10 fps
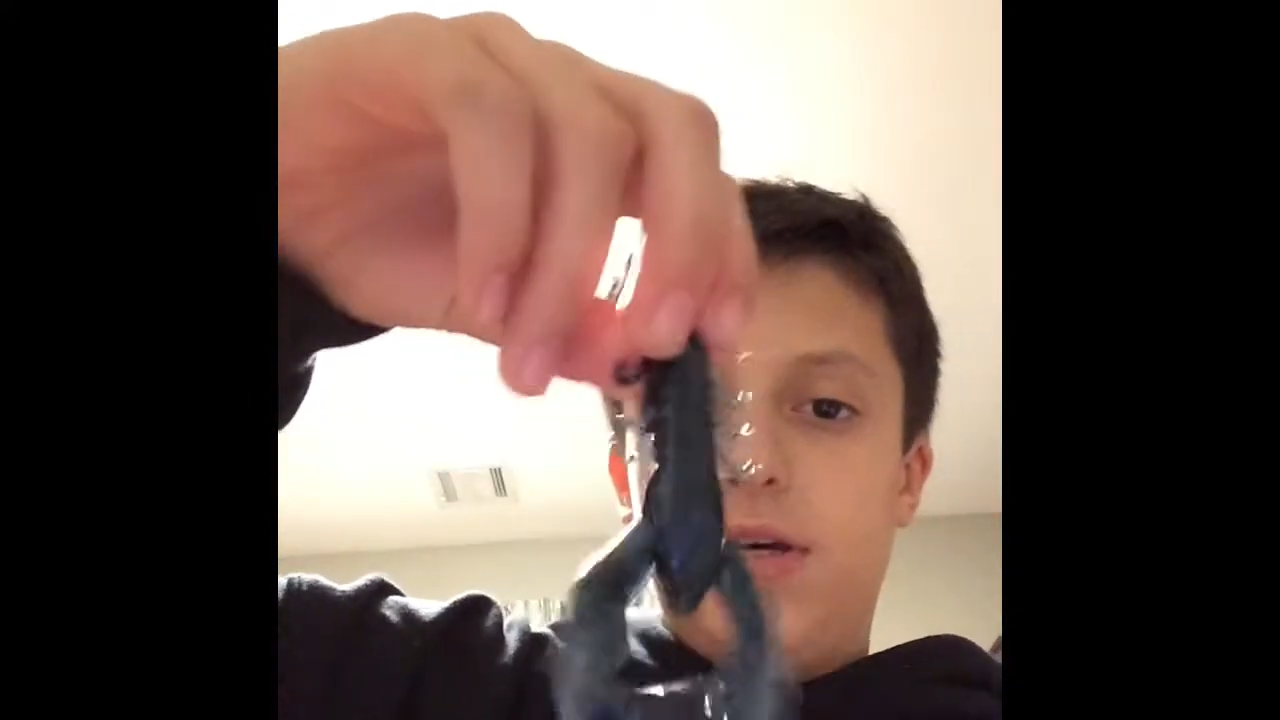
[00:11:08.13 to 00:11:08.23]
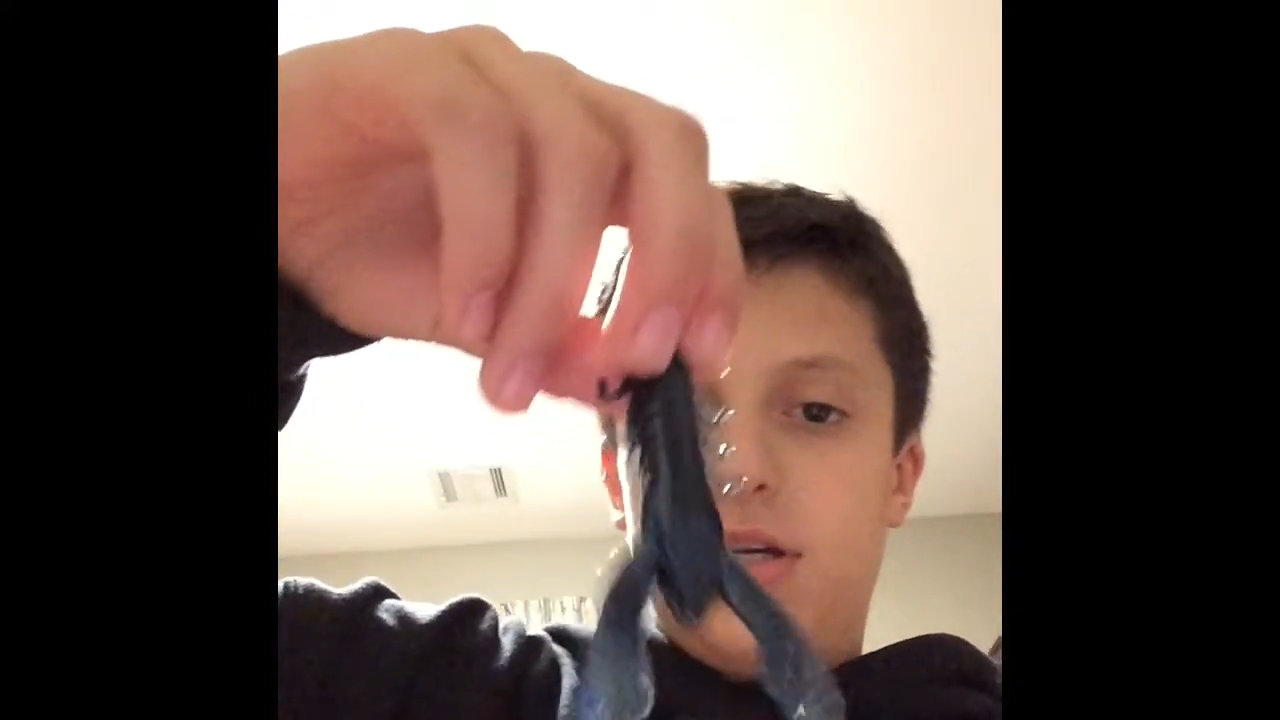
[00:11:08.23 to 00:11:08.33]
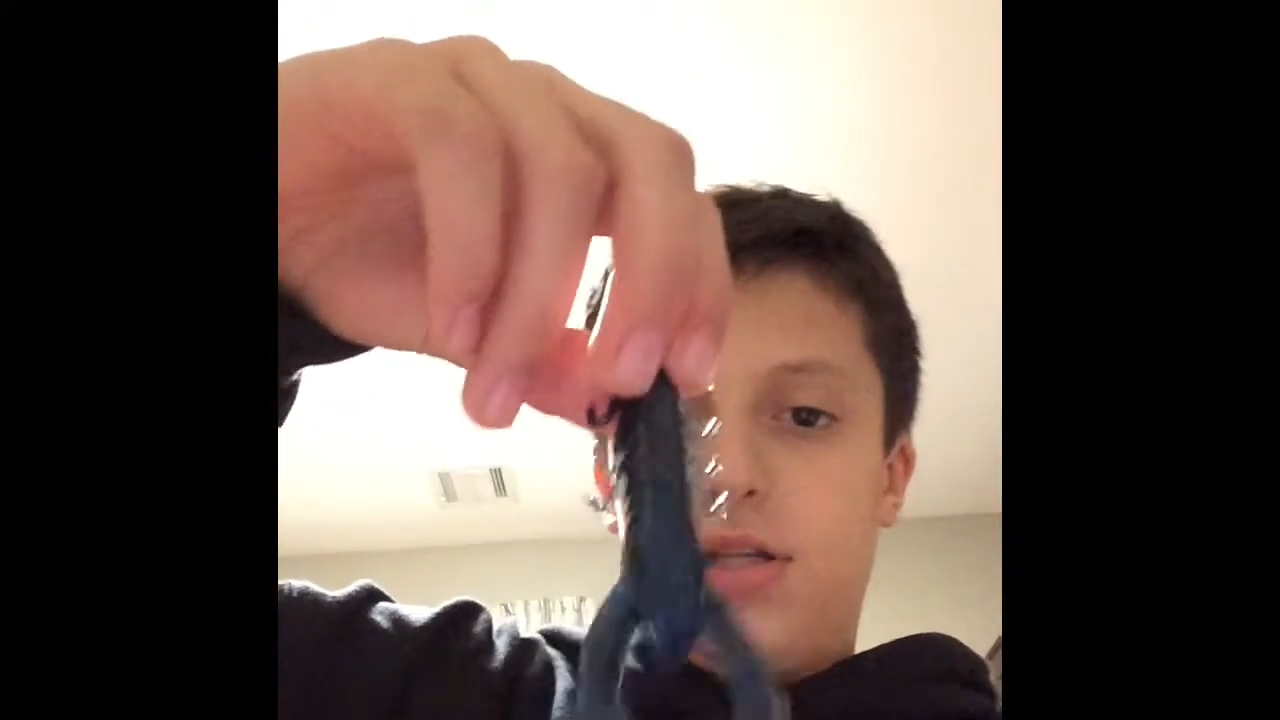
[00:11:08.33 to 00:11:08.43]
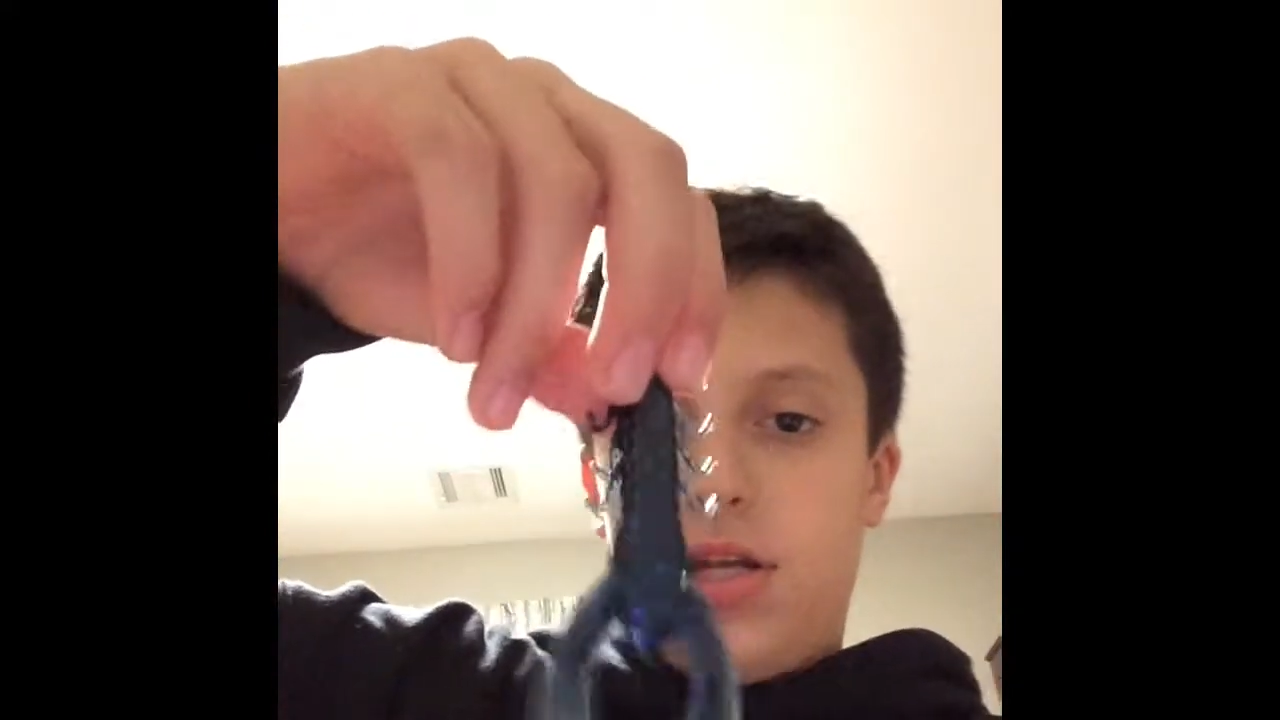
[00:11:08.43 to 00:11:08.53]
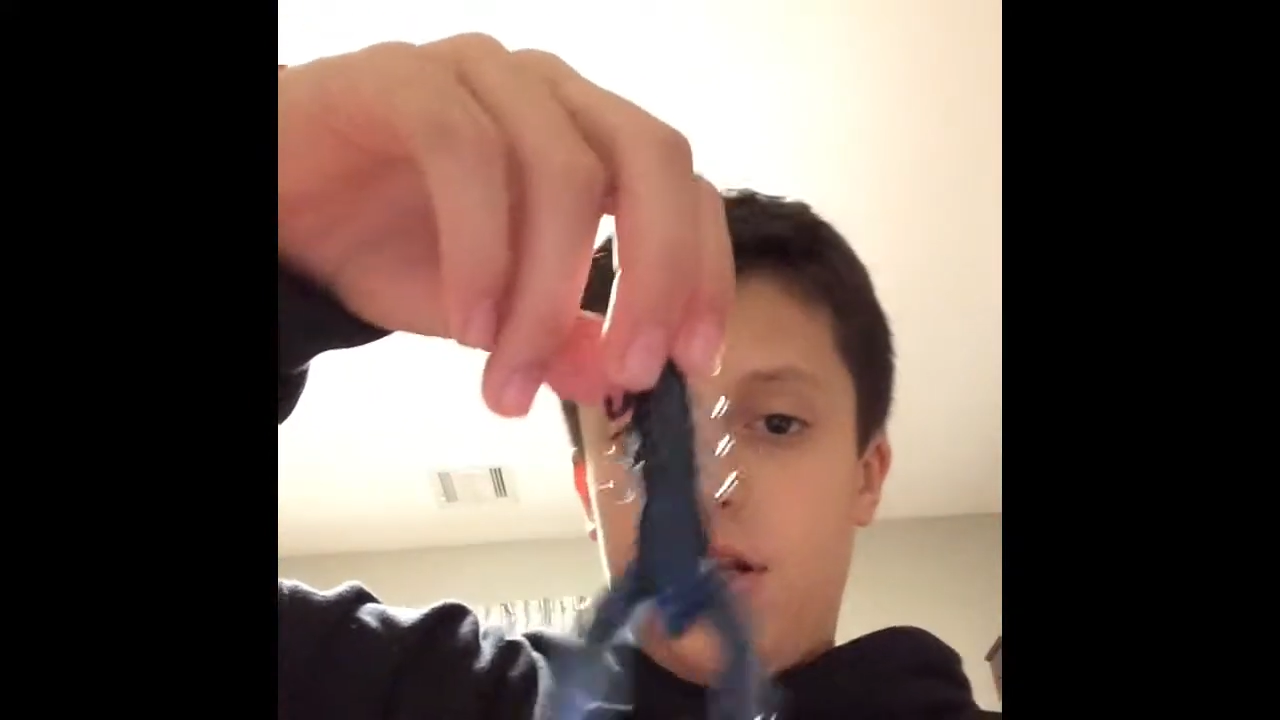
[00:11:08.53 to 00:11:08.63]

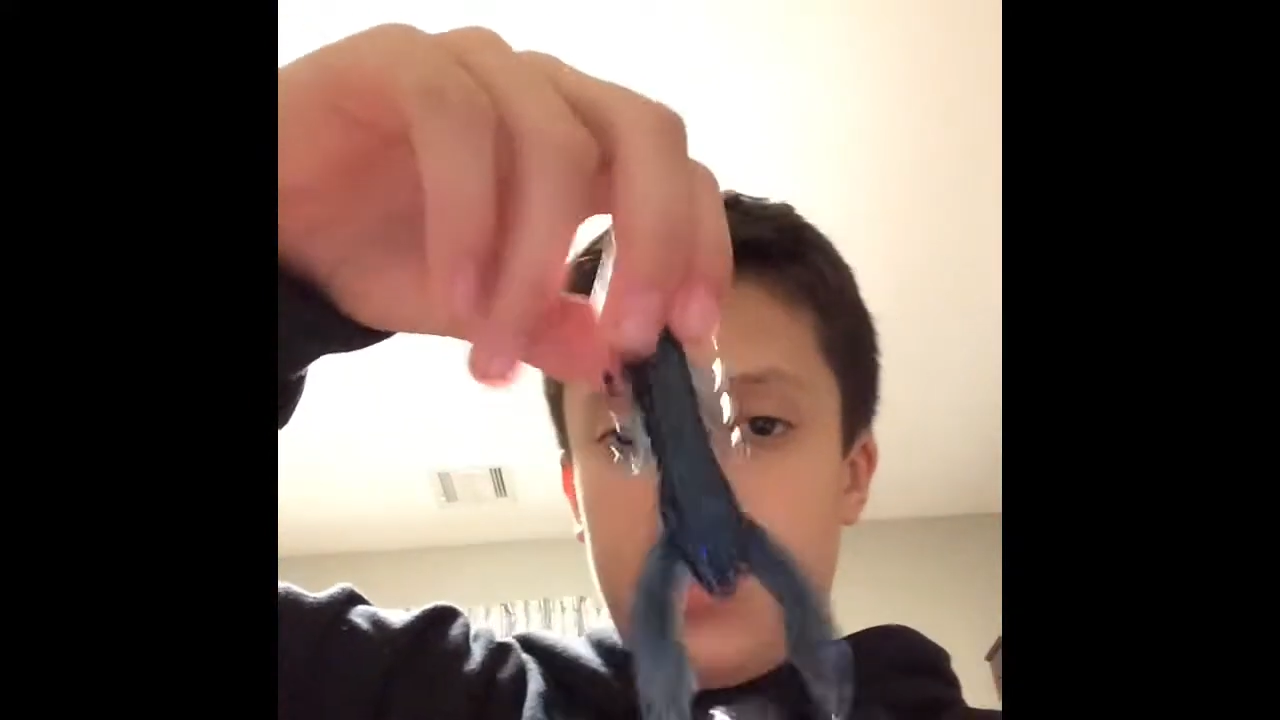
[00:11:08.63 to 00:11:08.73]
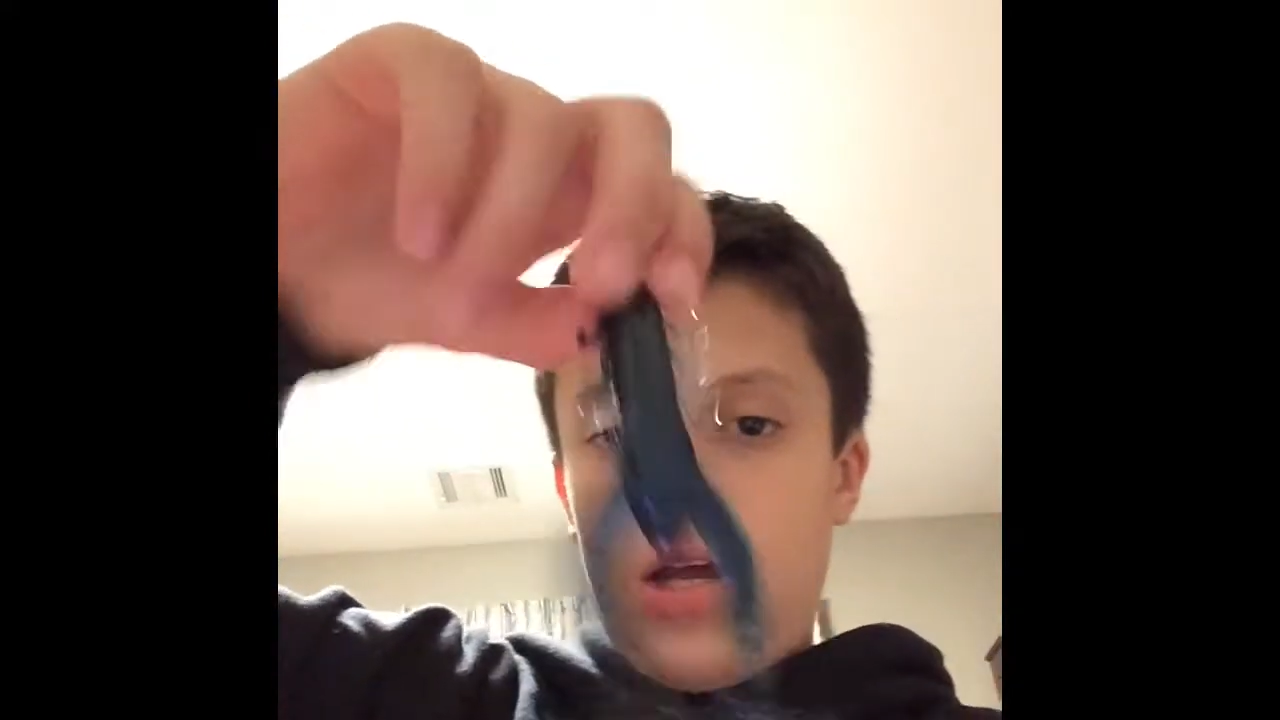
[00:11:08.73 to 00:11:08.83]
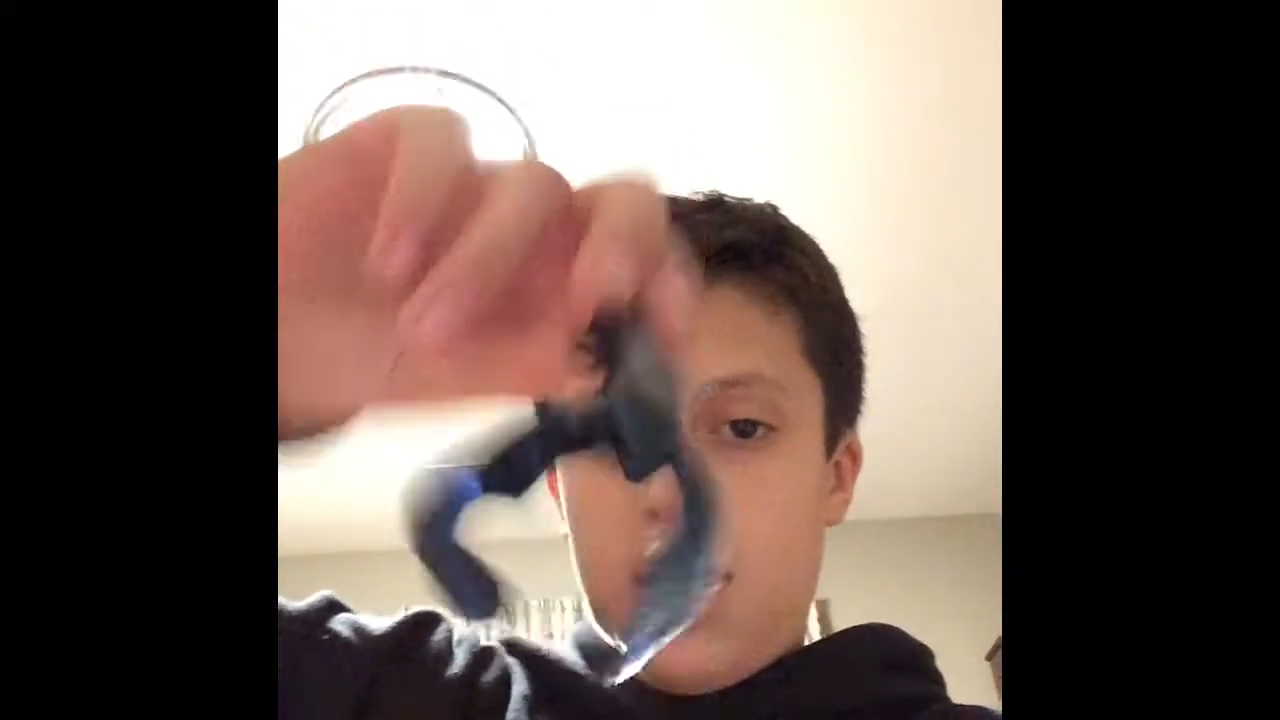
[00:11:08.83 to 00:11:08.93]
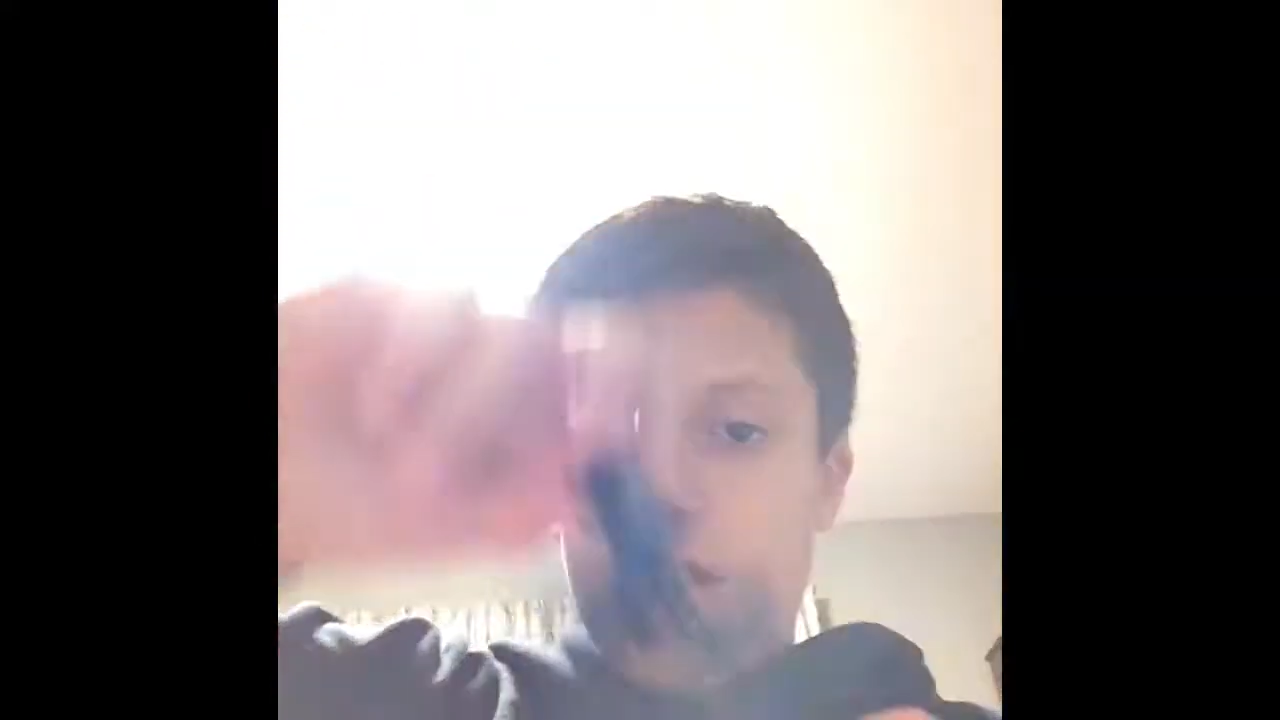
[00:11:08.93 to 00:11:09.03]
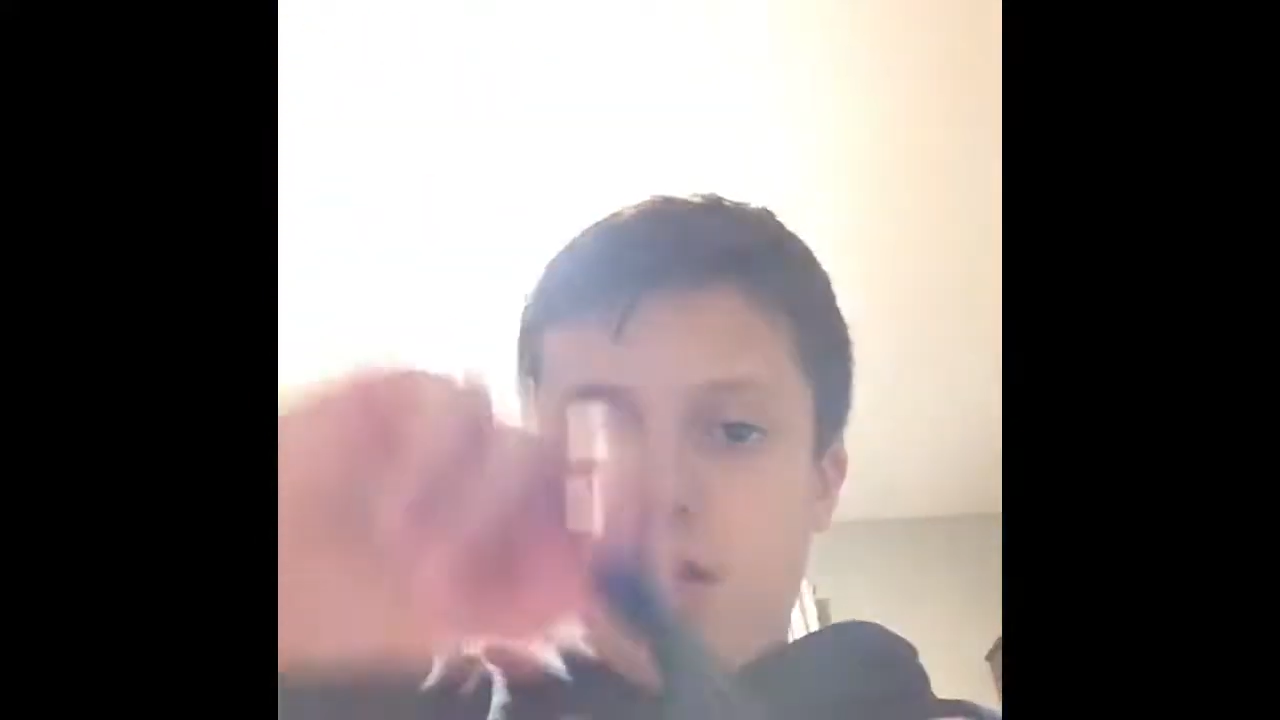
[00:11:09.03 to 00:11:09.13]
box that I
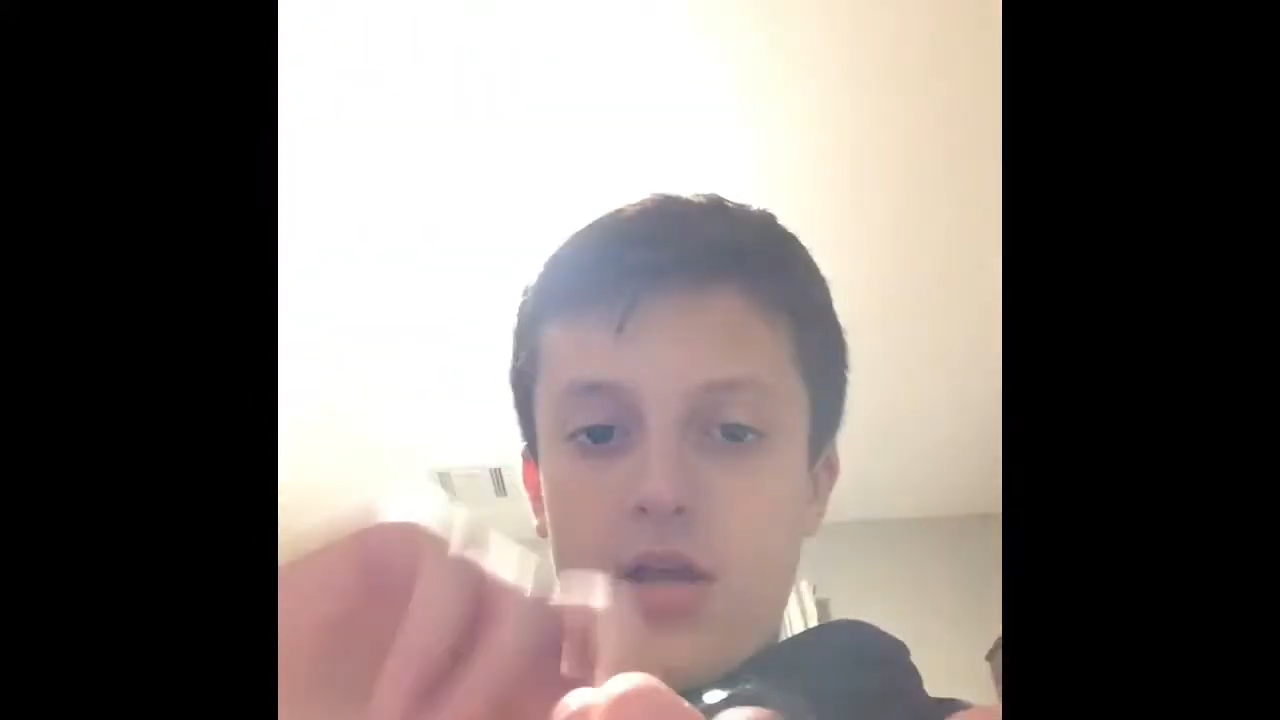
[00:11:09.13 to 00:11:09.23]
got.